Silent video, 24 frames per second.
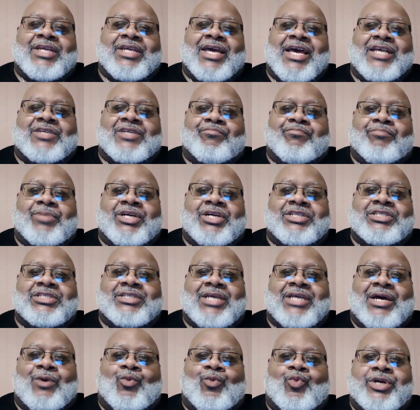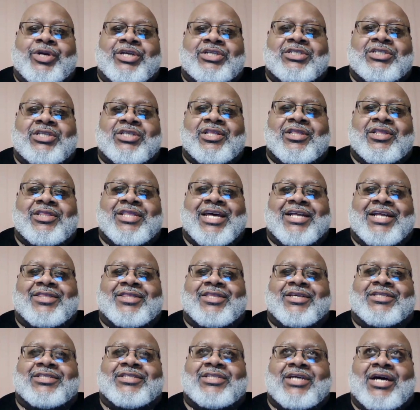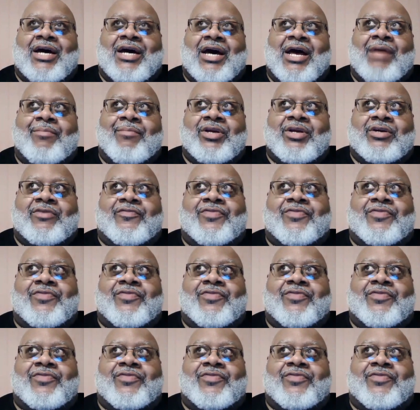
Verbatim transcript: As much as I wish that the timing